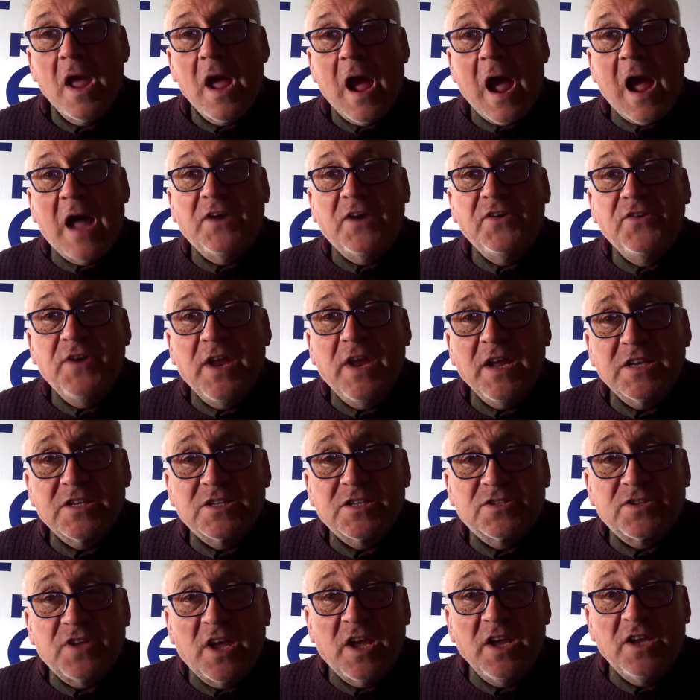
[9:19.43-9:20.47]
And
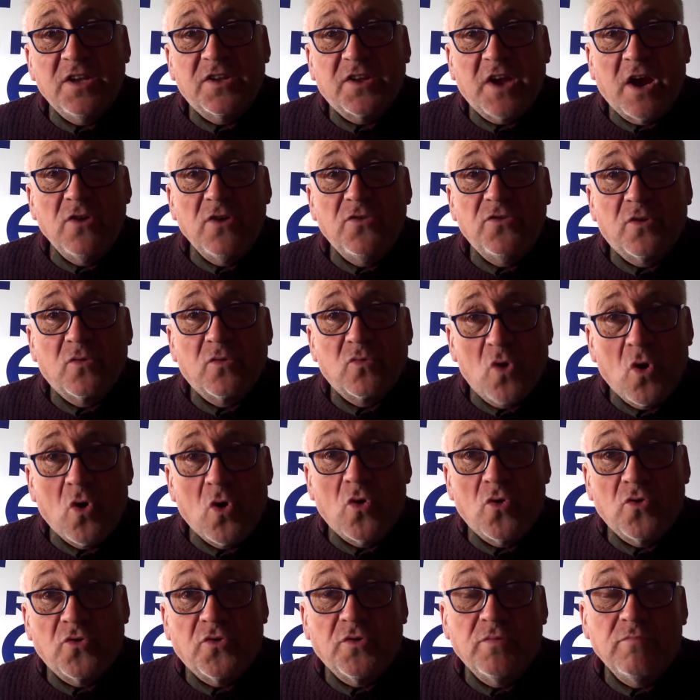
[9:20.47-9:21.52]
next thing down the
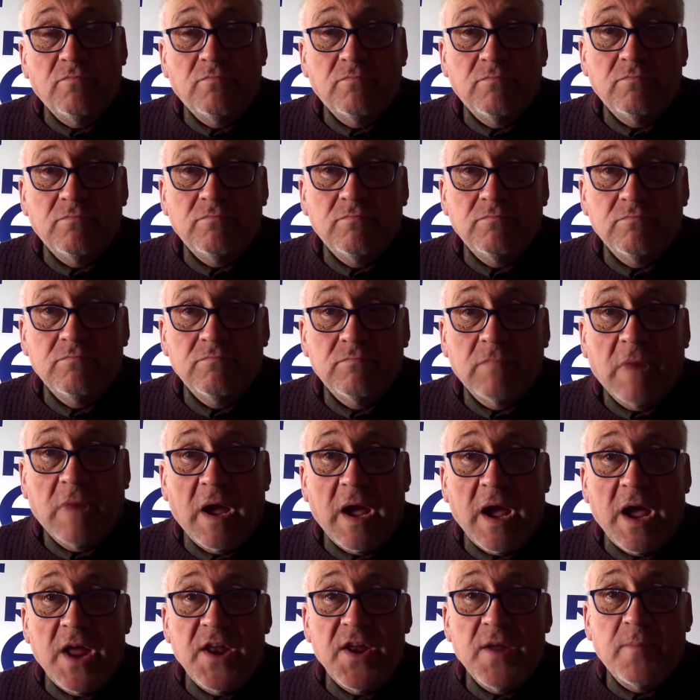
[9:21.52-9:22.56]
road,
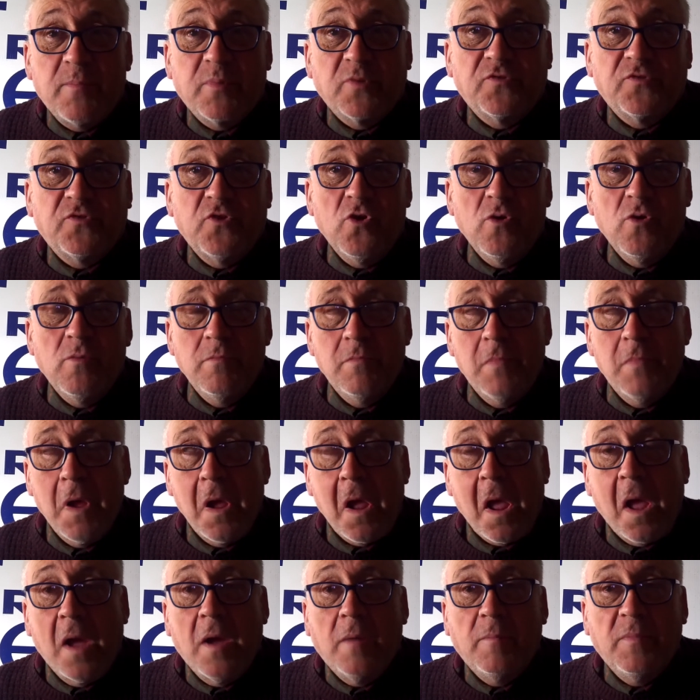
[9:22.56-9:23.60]
and I presume
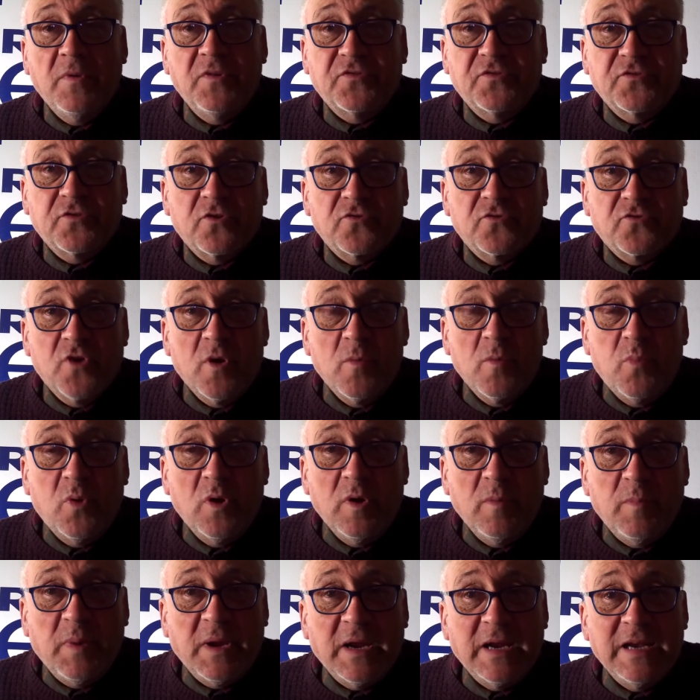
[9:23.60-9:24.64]
Mr. Trump
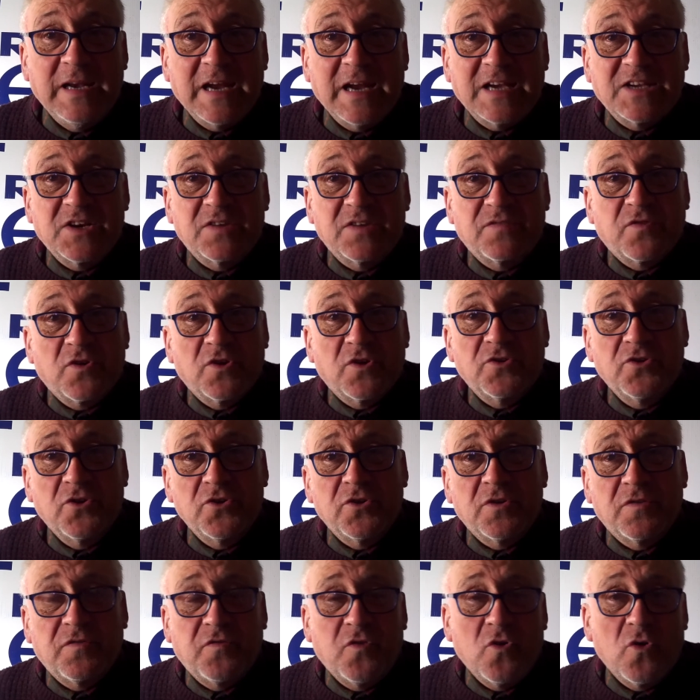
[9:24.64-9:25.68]
will be elected for
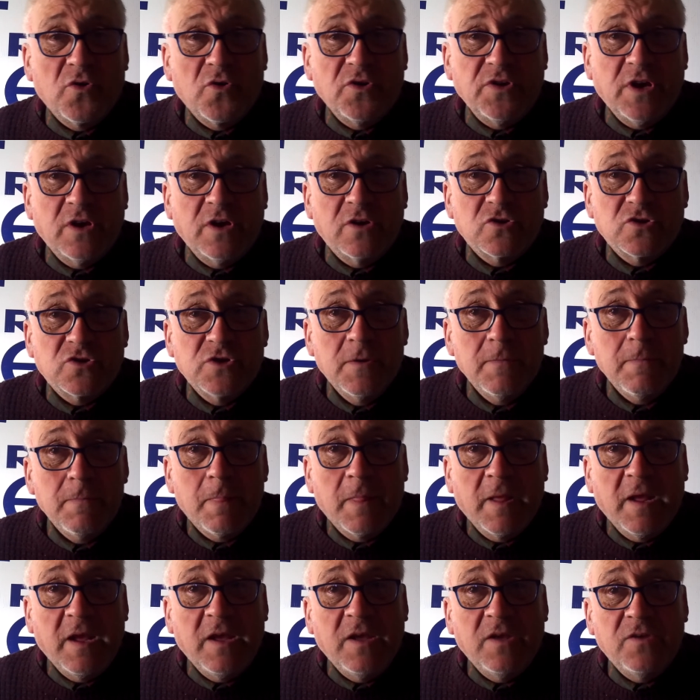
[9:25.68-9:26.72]
another 4 years,
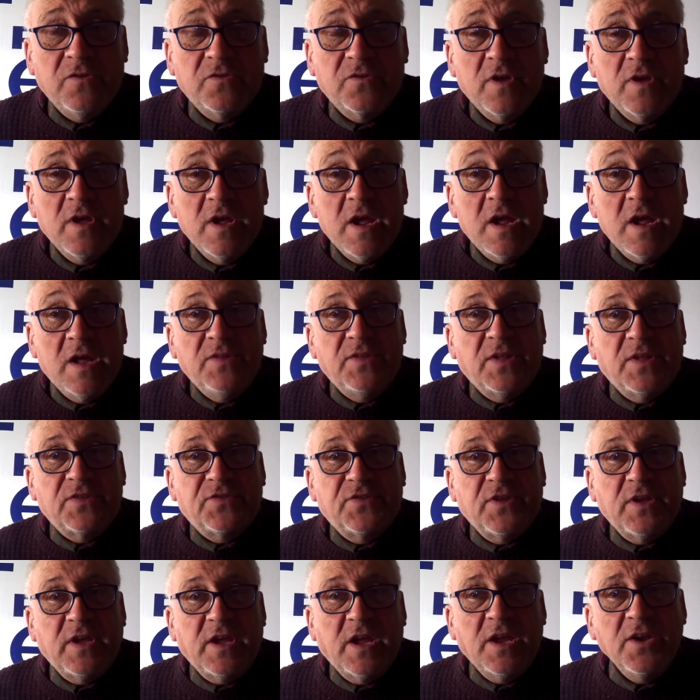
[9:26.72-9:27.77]
is that
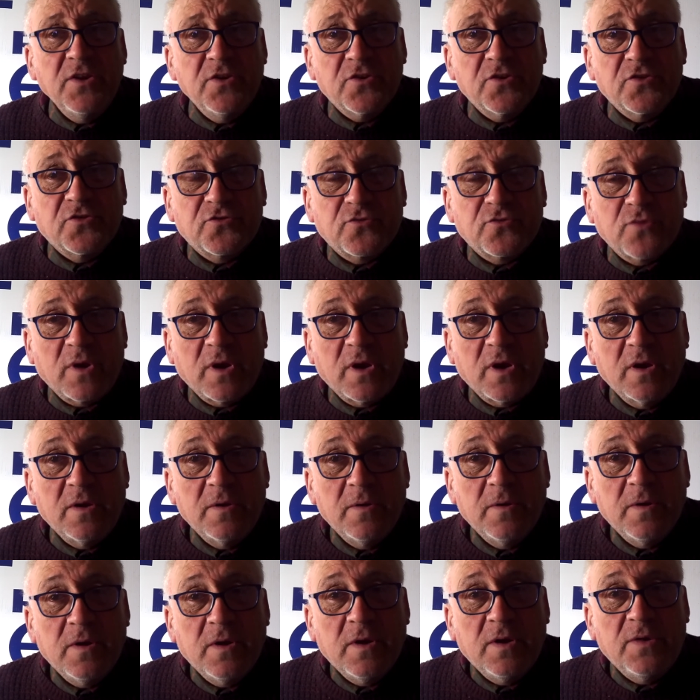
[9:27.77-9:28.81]
the industry
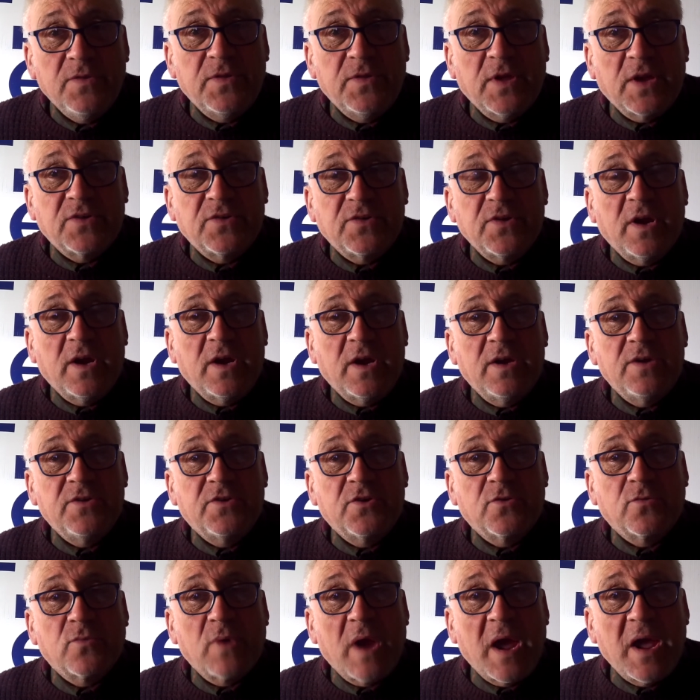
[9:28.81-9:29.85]
that
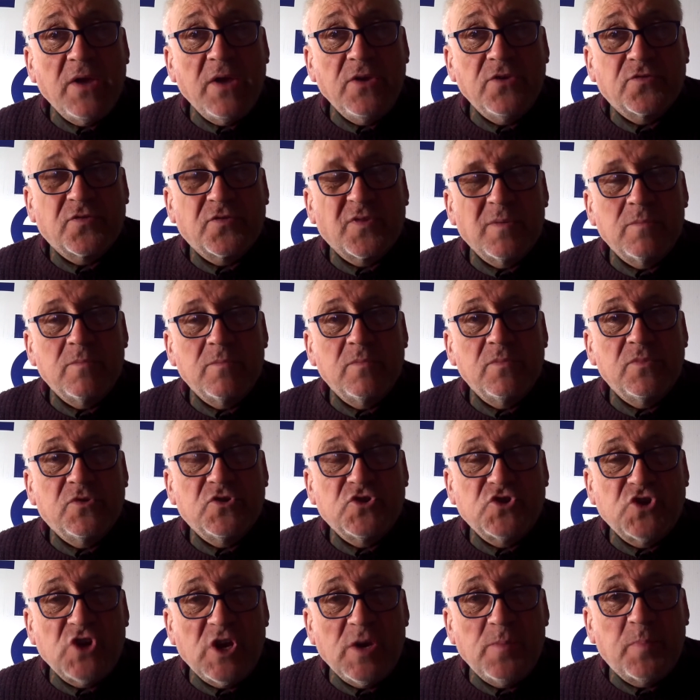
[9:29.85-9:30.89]
derives from
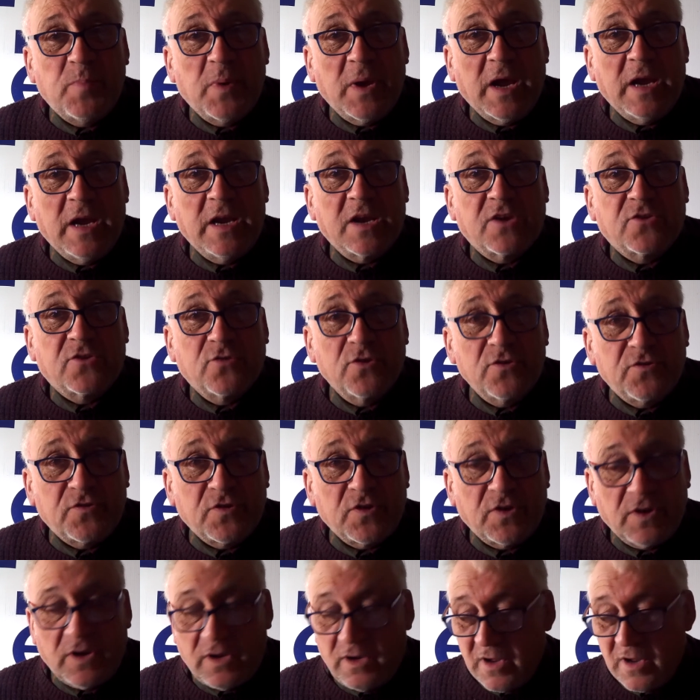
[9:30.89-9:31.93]
cheap
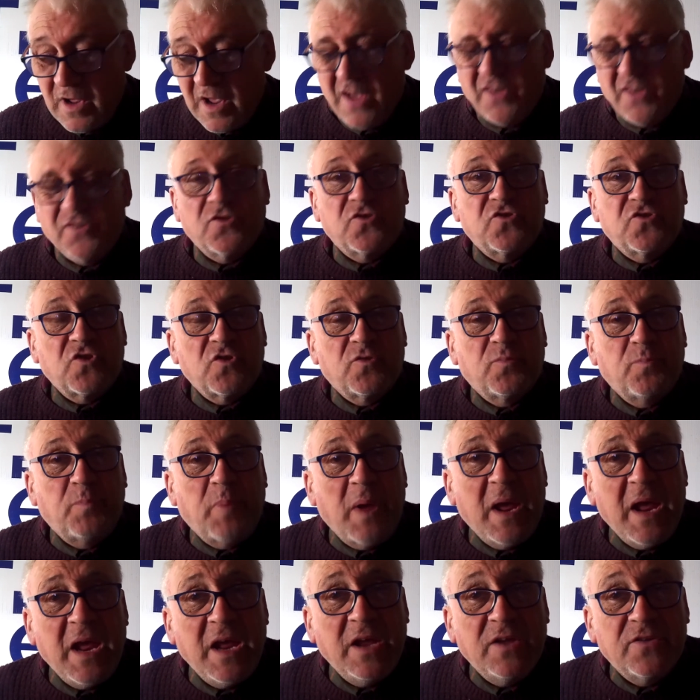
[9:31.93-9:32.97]
electricity, such as
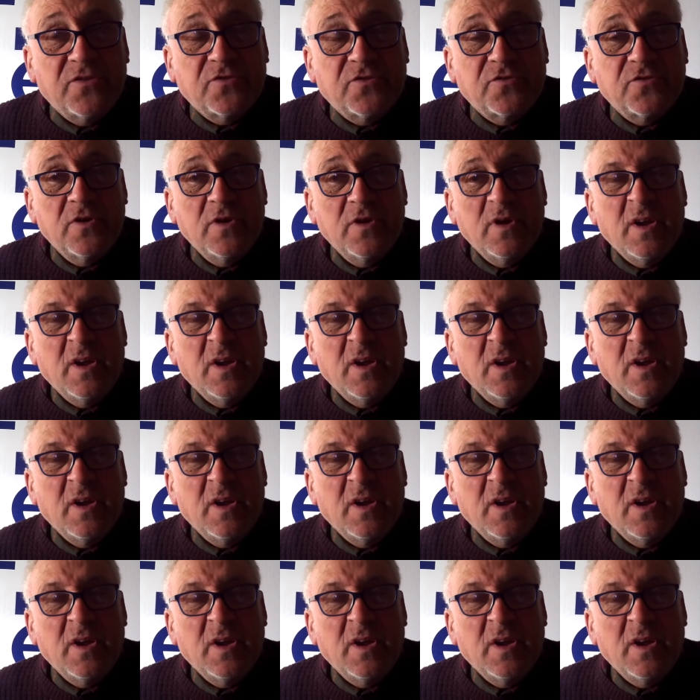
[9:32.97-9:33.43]
paints,